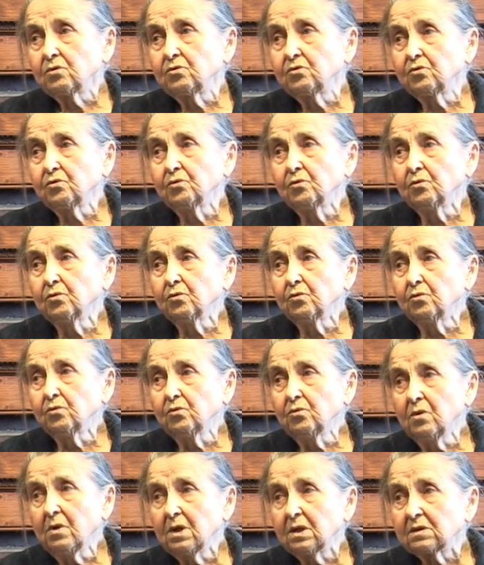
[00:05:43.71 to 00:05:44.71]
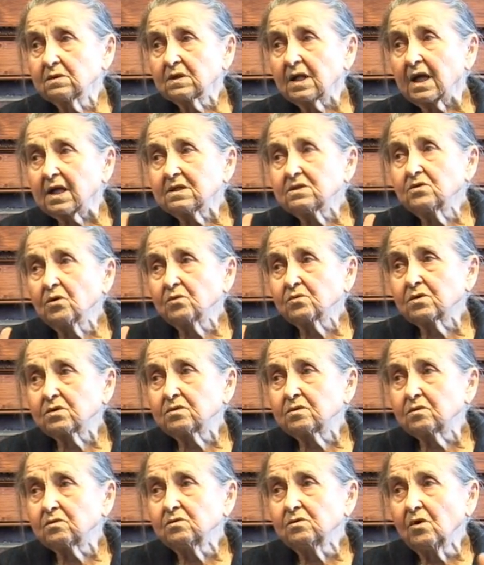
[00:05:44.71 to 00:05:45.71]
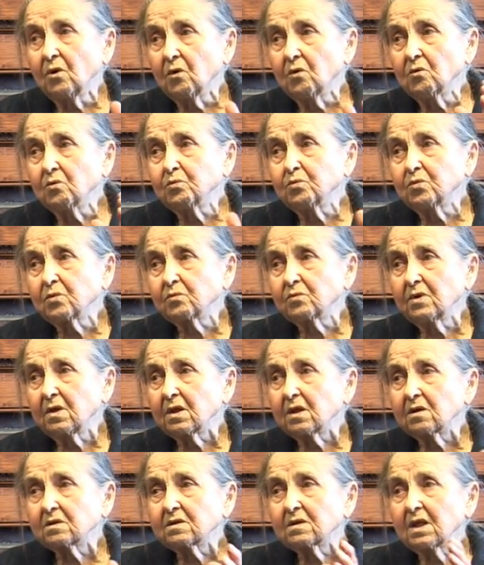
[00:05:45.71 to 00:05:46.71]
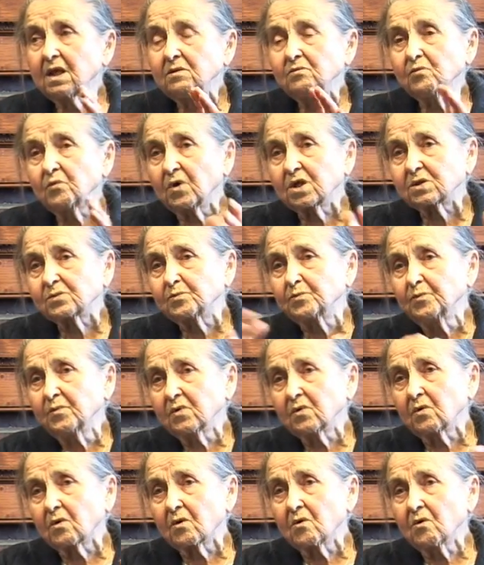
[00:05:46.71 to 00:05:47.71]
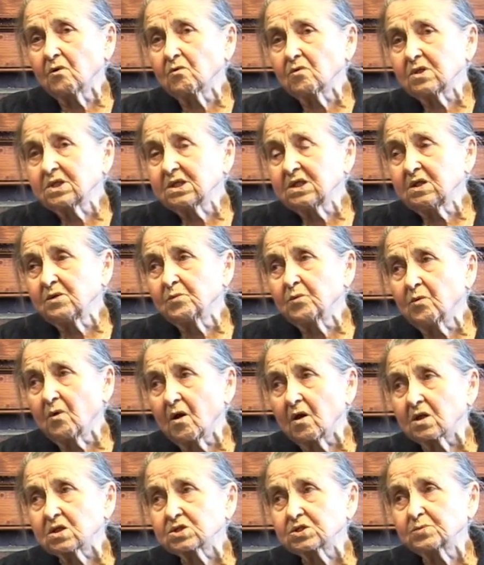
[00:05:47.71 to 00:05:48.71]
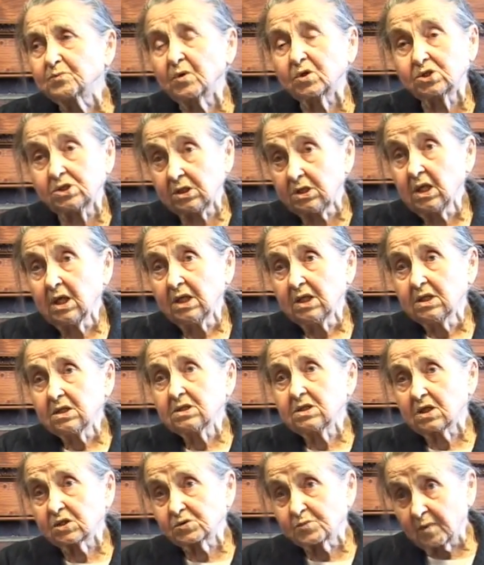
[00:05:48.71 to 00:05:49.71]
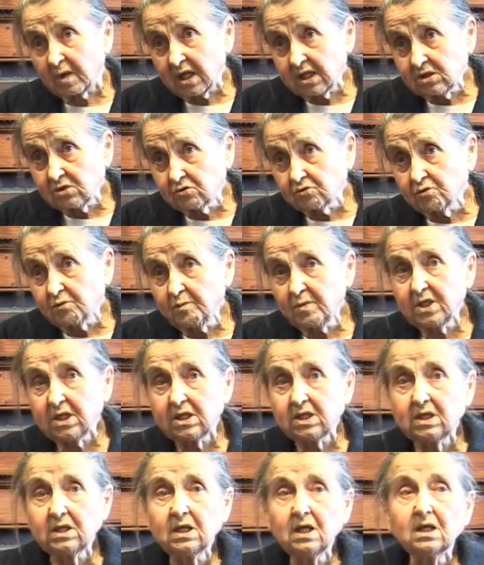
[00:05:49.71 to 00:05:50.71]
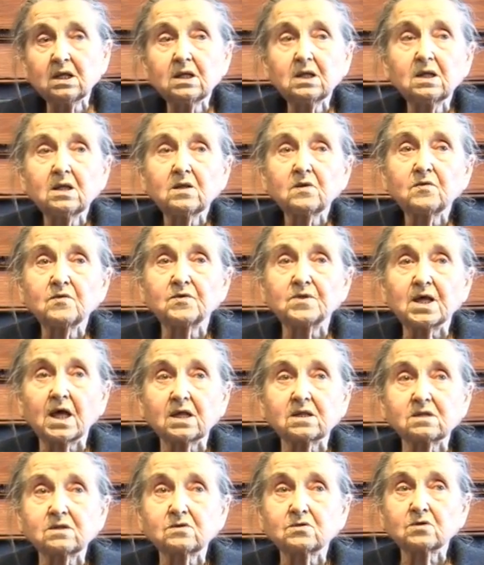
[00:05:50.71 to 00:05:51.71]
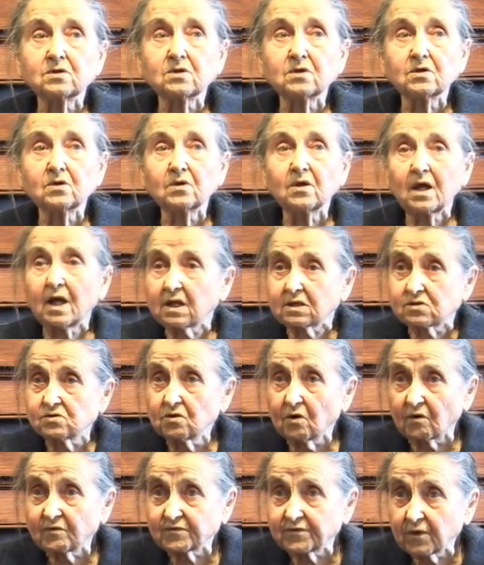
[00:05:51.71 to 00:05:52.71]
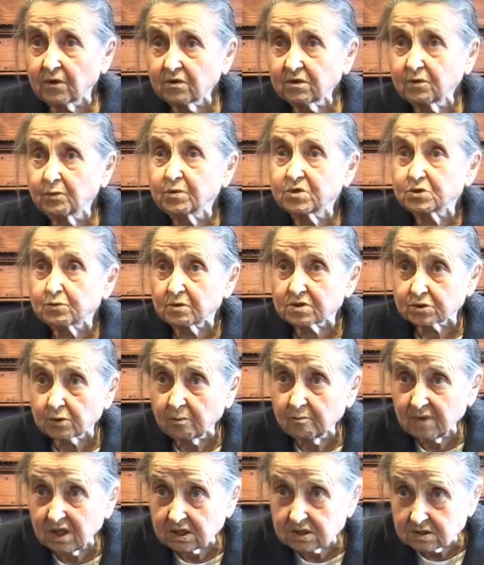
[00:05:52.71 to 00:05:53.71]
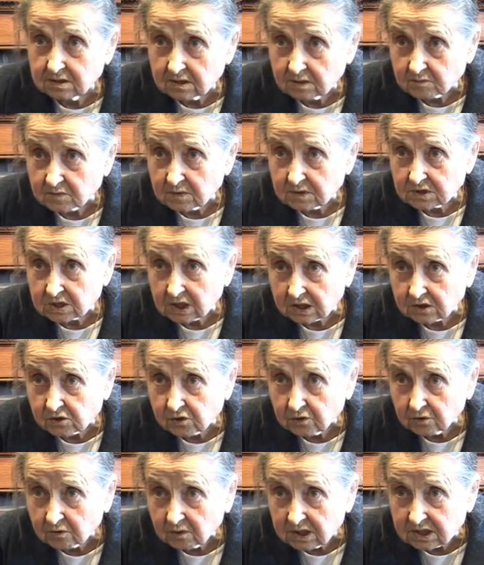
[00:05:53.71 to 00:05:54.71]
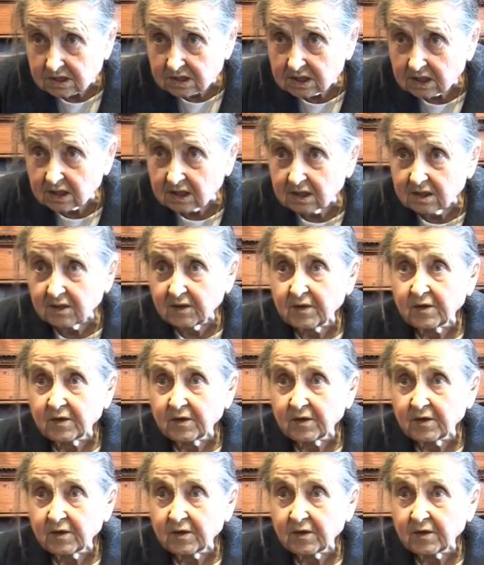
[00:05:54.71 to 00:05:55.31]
to, I don't know in what role he was, but he explained to me that at Norfolk, which was a medium security,